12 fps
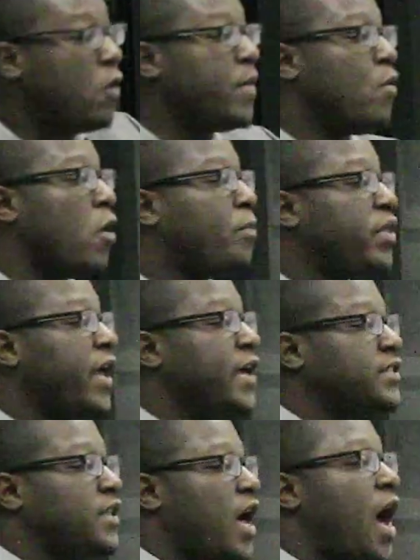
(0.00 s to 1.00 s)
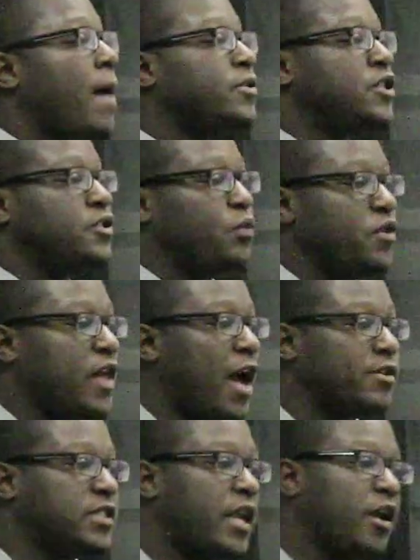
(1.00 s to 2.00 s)
there are going to be more plans and options
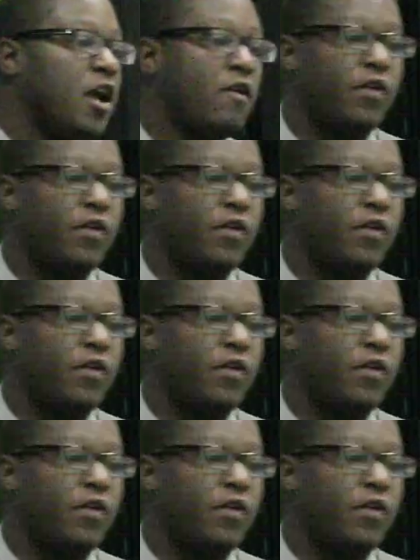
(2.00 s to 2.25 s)
with outside of